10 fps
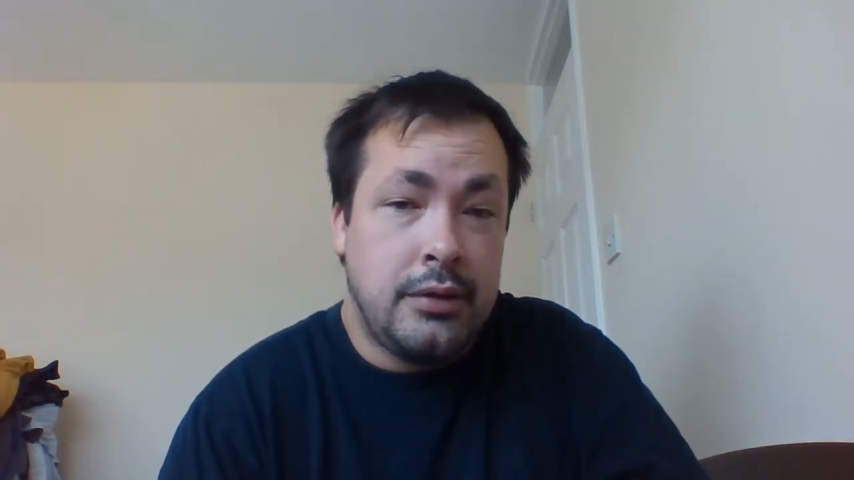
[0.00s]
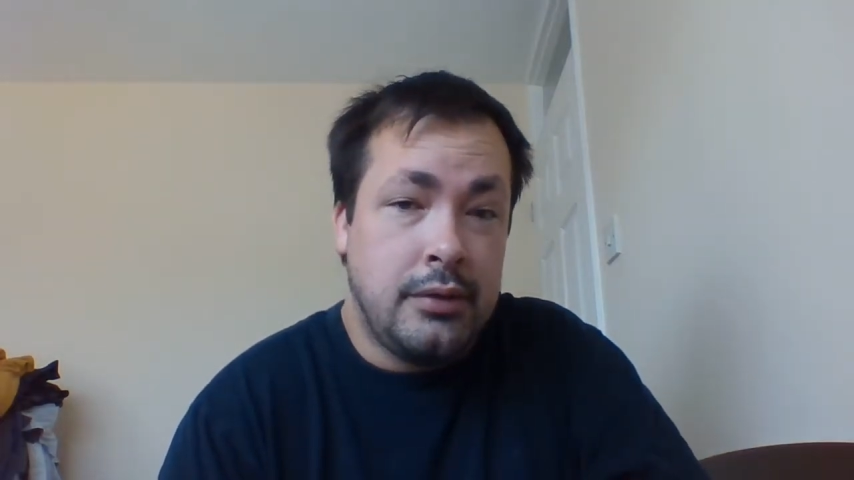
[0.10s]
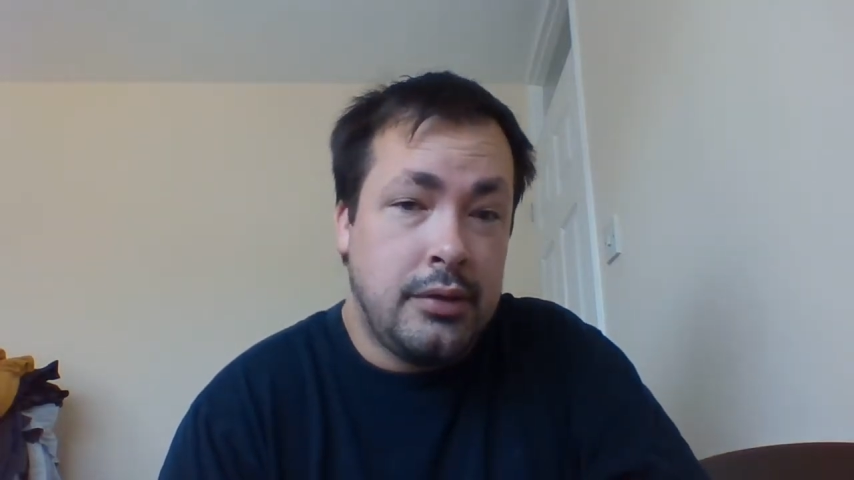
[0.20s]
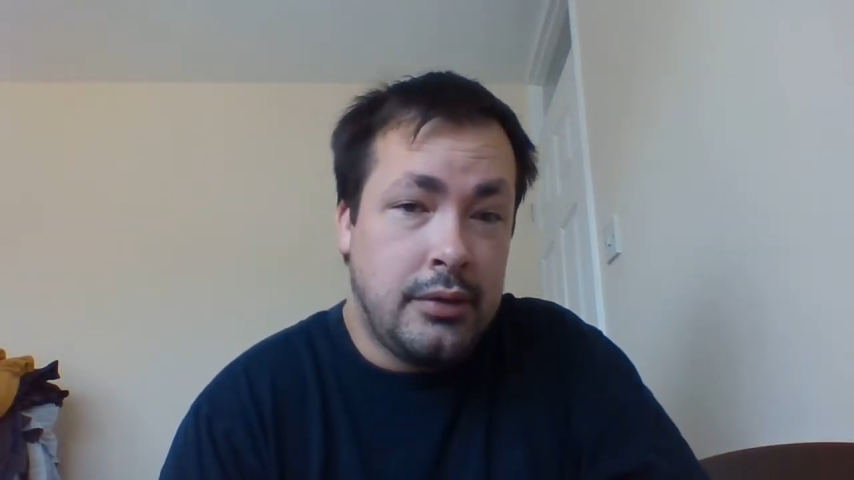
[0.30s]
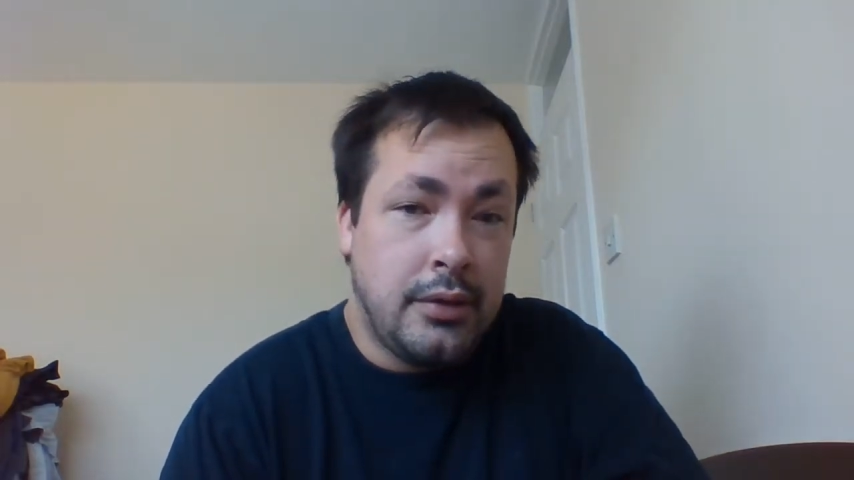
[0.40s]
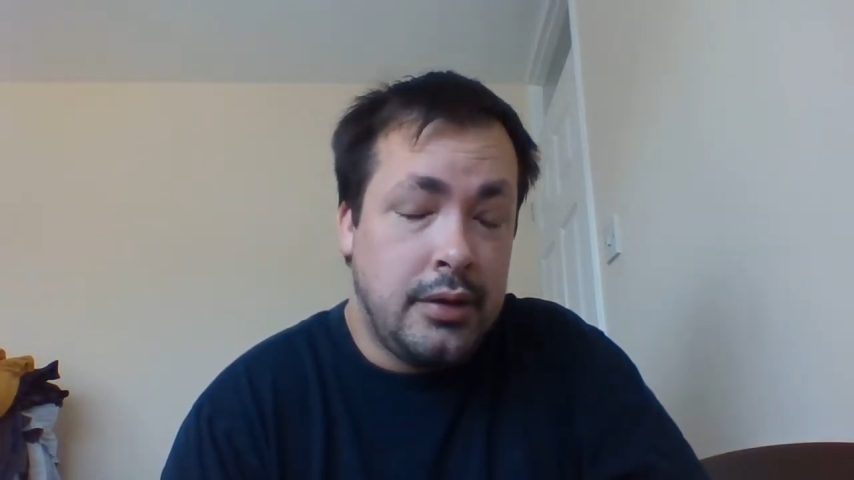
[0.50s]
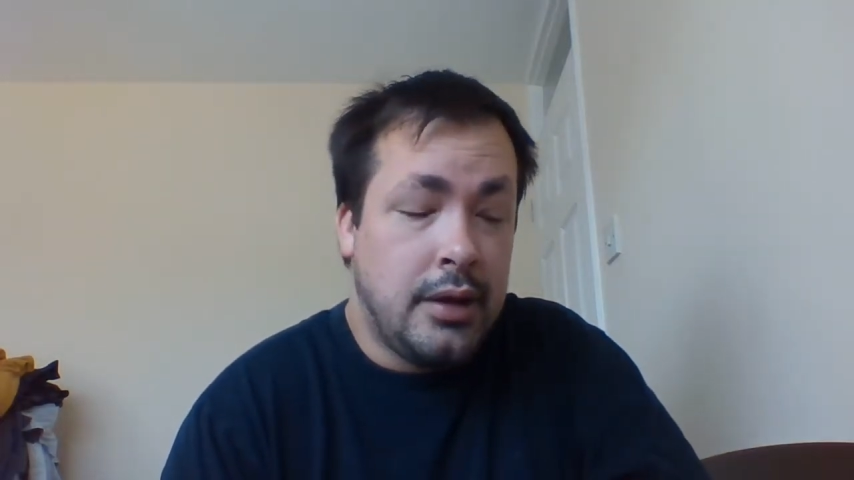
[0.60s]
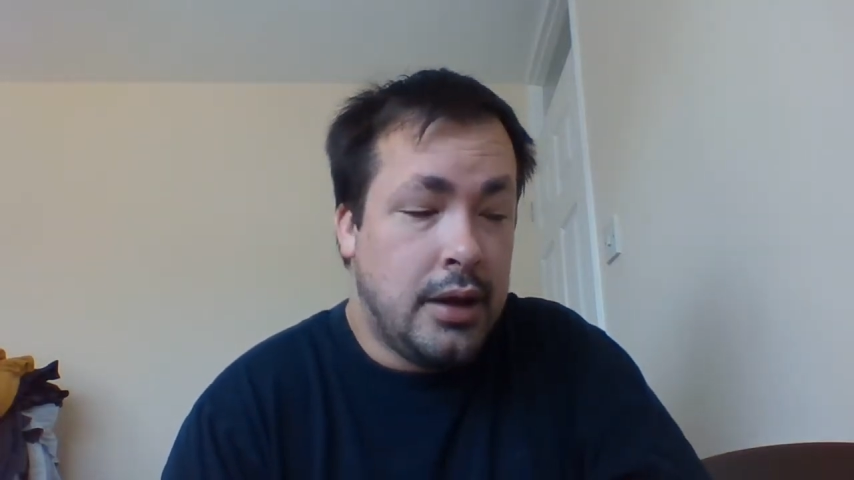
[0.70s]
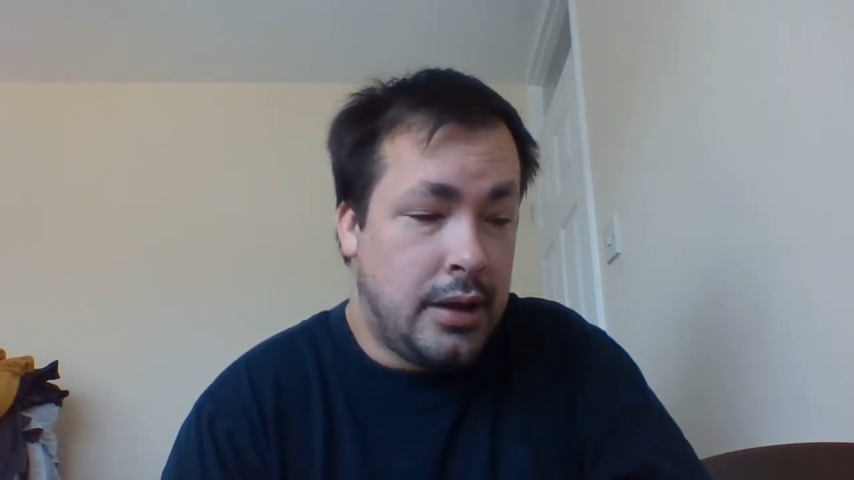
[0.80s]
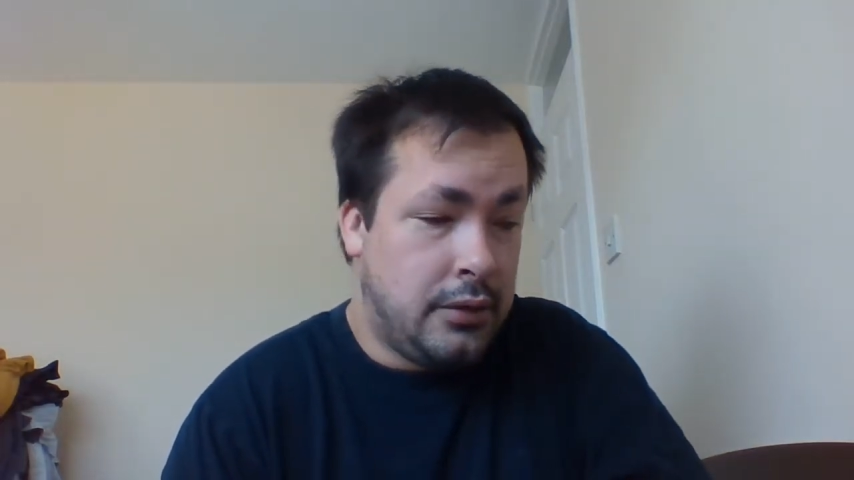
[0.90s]
suicide
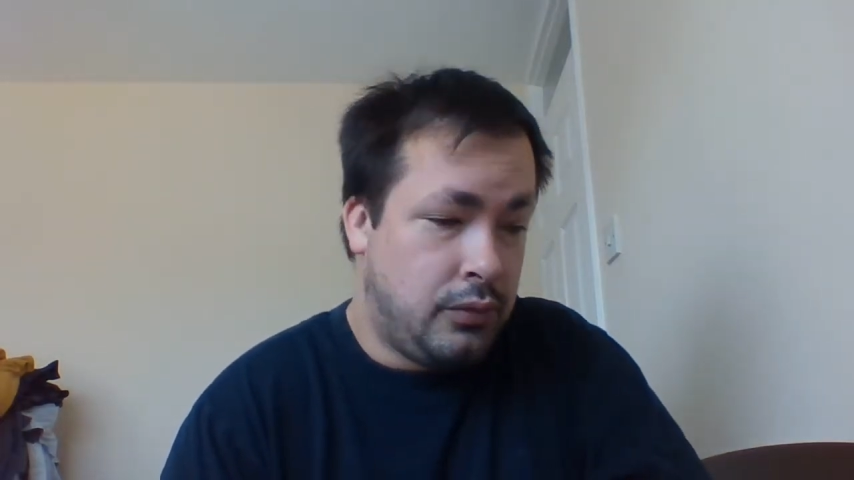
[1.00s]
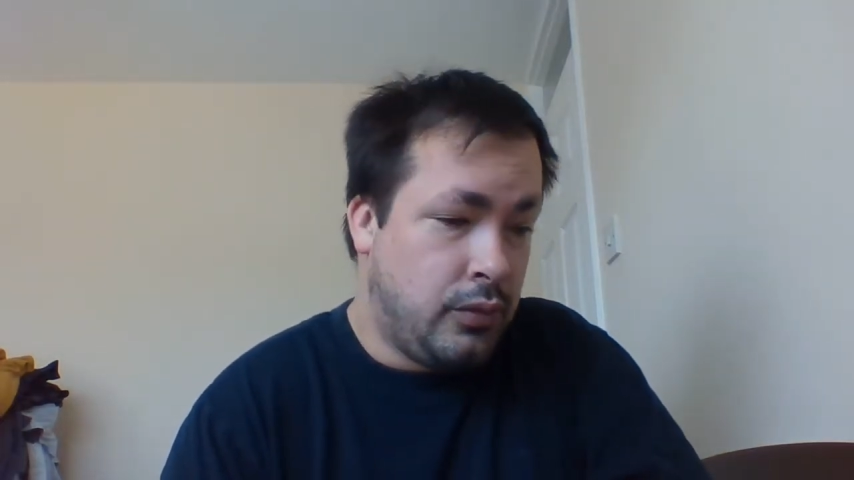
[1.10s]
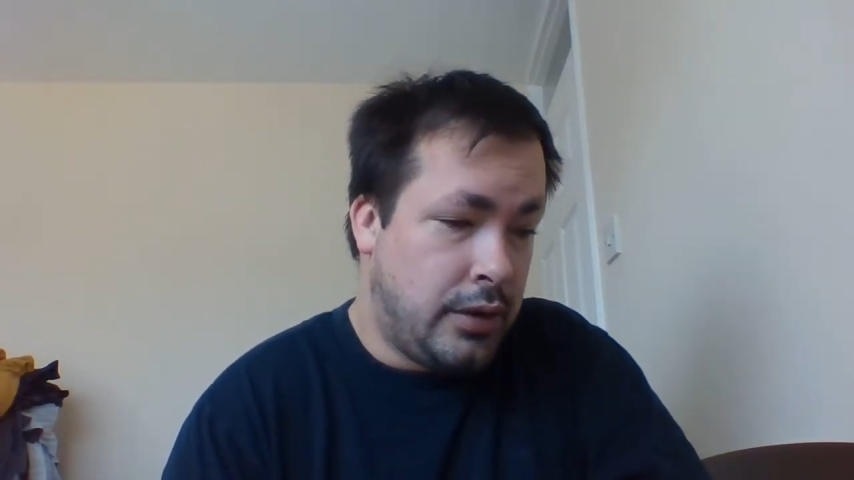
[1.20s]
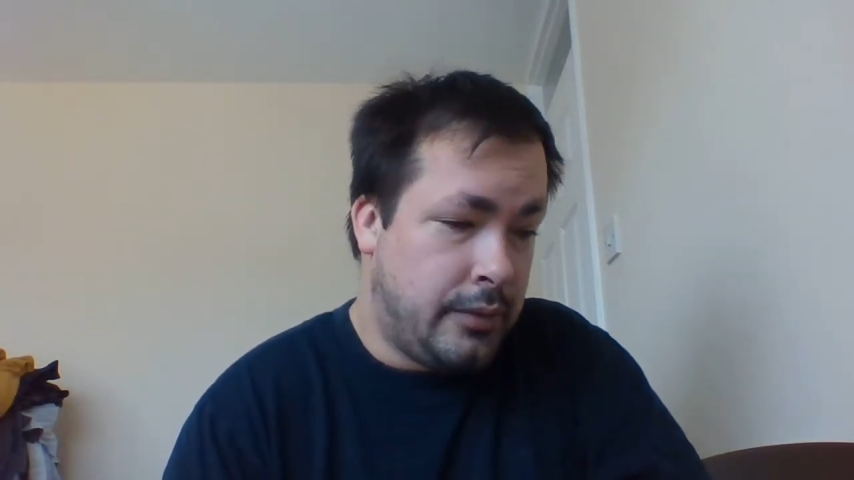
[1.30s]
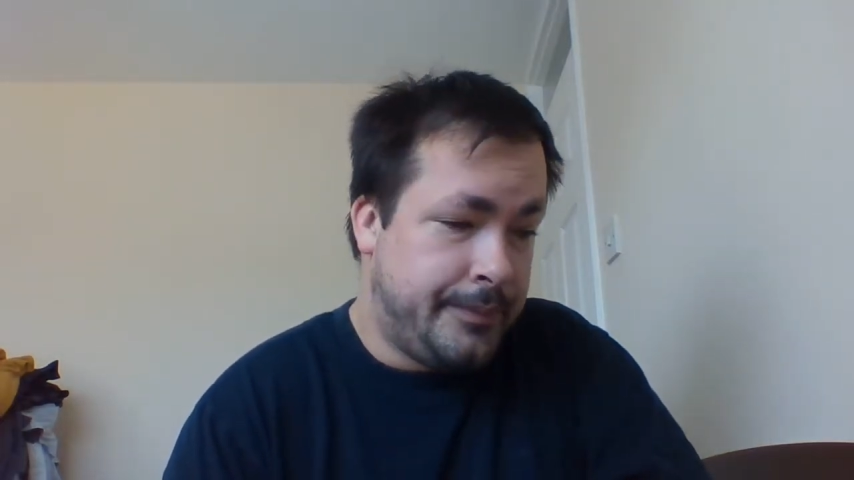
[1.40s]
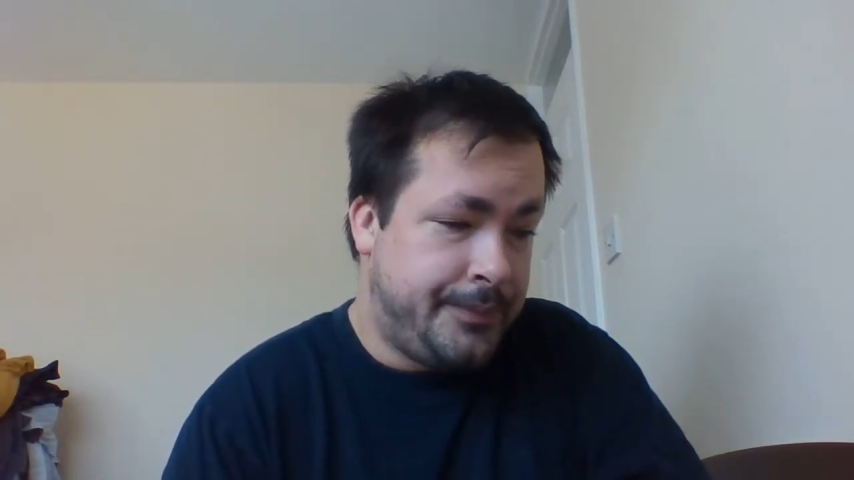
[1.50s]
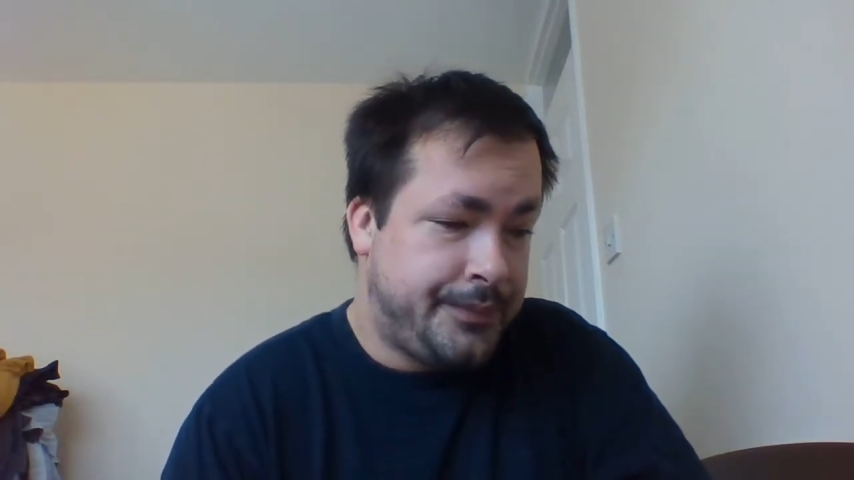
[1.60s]
as well.